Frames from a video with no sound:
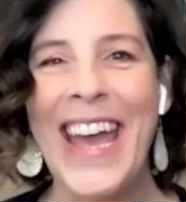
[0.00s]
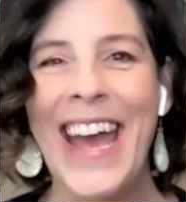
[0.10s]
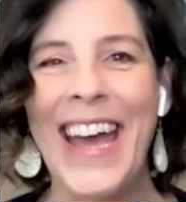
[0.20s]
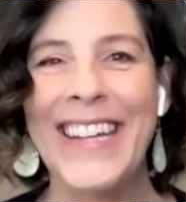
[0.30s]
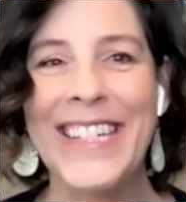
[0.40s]

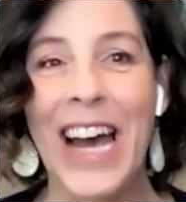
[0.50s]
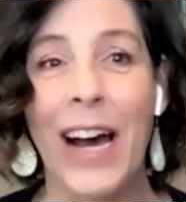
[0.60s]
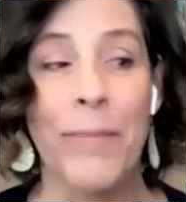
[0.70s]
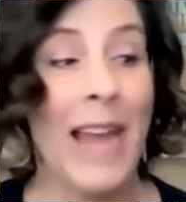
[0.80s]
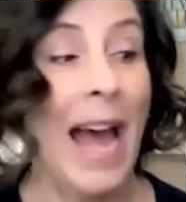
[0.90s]
And
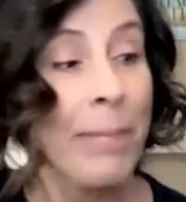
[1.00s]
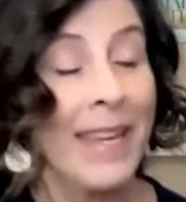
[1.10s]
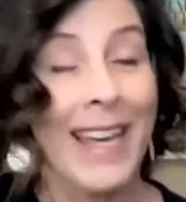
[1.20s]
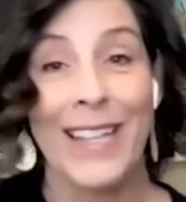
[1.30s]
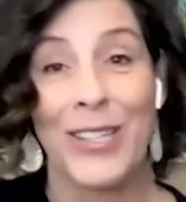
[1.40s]

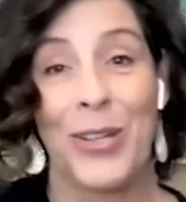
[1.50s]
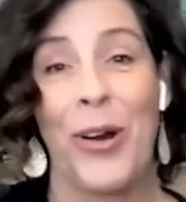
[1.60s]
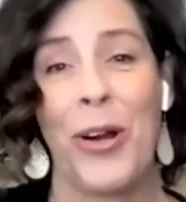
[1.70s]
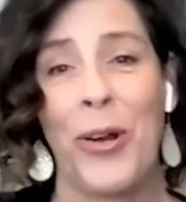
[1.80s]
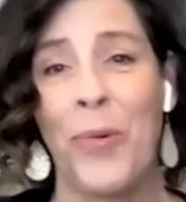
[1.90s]
napkins
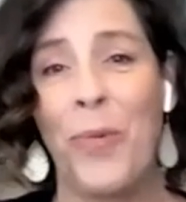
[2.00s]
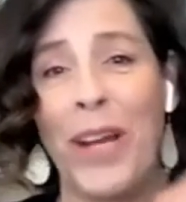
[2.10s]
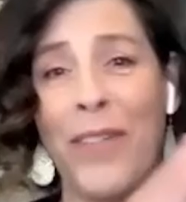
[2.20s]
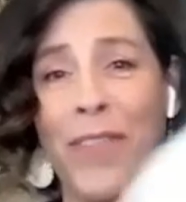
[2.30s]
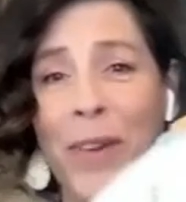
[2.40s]
are
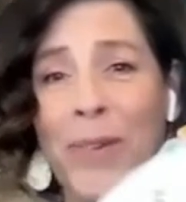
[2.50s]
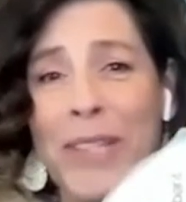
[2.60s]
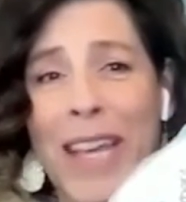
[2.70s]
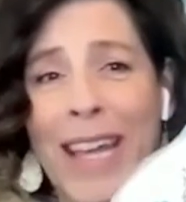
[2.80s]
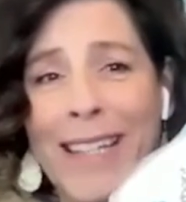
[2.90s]
one of
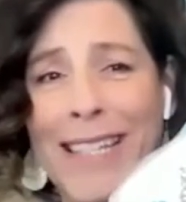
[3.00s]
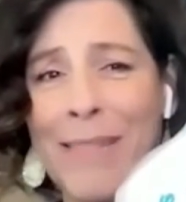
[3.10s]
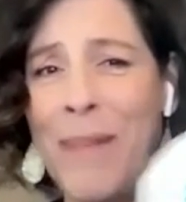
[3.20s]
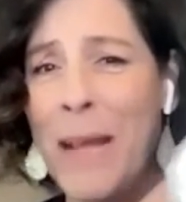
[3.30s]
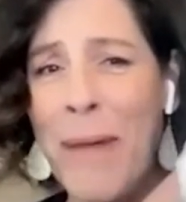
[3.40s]
those things,
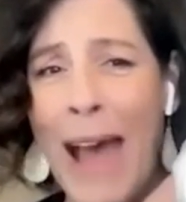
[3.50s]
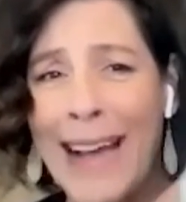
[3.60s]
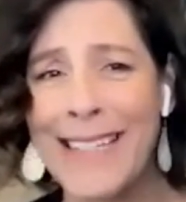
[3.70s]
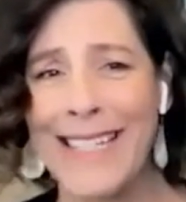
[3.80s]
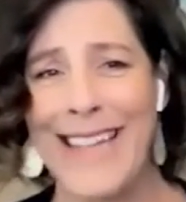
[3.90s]
these big
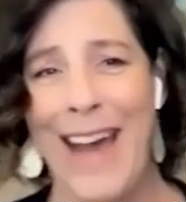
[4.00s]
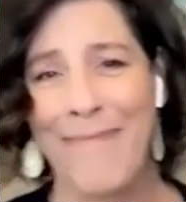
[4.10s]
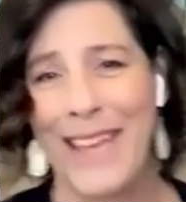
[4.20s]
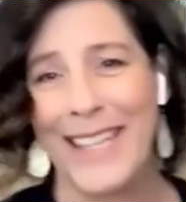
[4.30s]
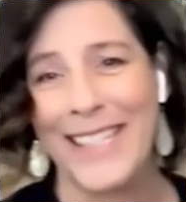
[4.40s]
packs of
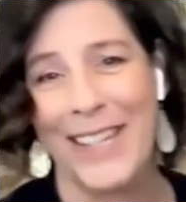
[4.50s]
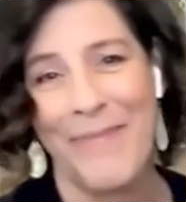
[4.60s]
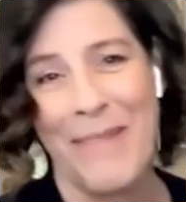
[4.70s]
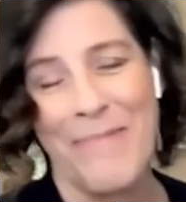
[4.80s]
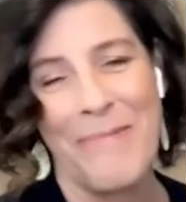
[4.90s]
napkins
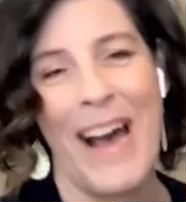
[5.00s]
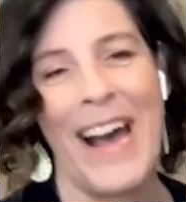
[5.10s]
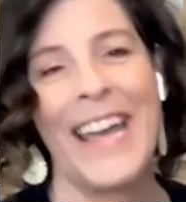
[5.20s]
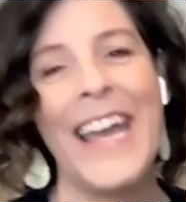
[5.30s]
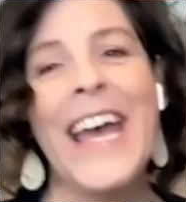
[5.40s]
that people
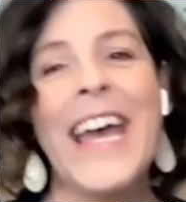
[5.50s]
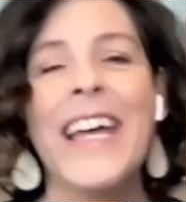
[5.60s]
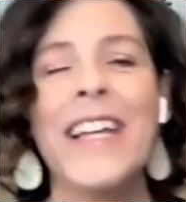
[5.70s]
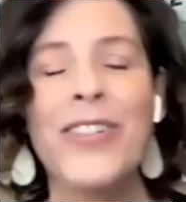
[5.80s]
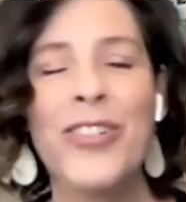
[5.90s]
buy.
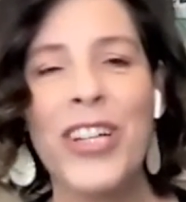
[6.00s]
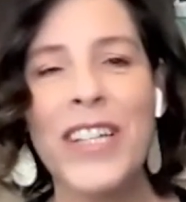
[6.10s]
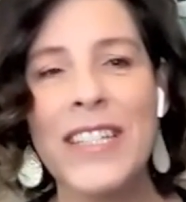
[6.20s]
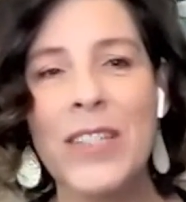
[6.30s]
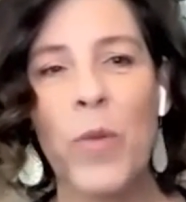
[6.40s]

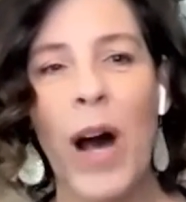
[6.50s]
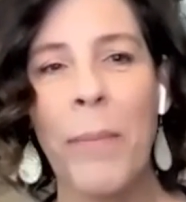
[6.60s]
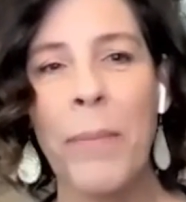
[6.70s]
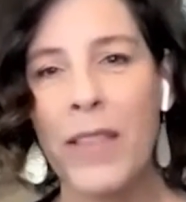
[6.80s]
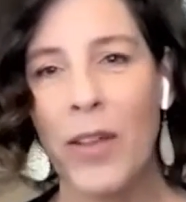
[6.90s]
Just
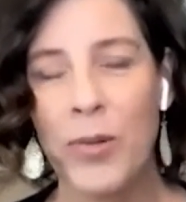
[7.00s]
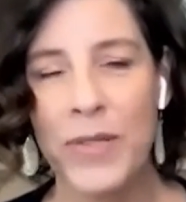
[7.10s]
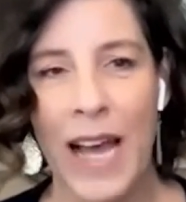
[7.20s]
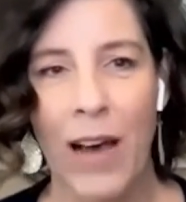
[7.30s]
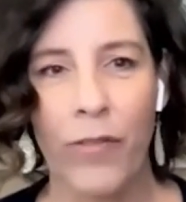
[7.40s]
swapping
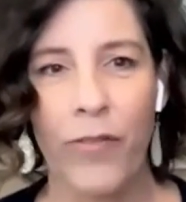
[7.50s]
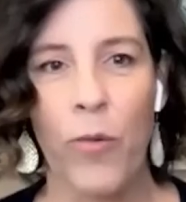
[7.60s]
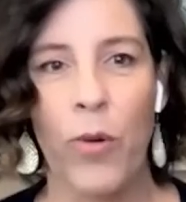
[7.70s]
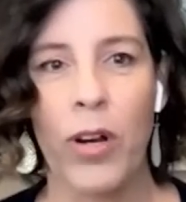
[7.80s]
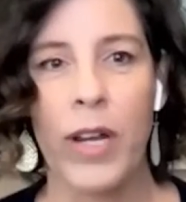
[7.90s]
those out
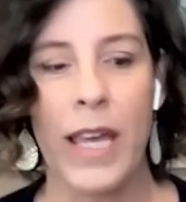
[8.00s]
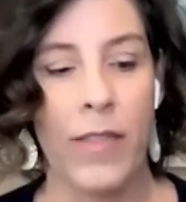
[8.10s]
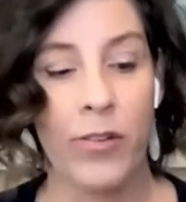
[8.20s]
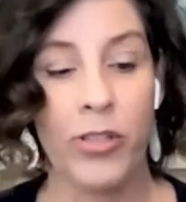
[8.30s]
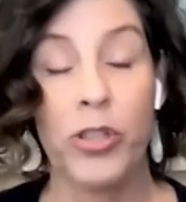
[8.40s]
for
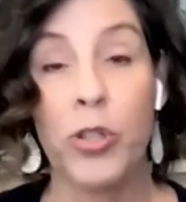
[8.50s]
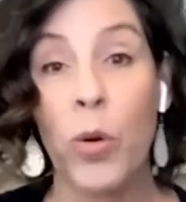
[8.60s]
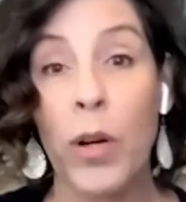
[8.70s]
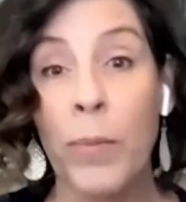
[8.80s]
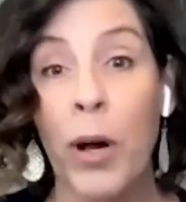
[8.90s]
either
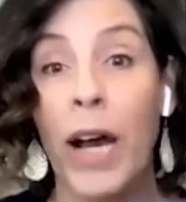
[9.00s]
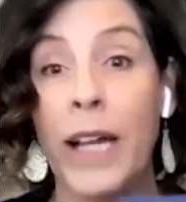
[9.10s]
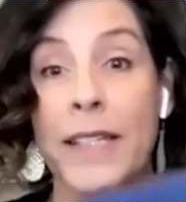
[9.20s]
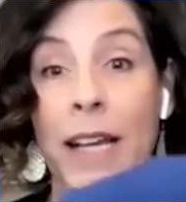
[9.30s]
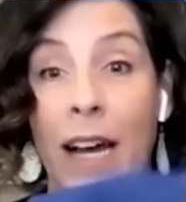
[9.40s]
store-bought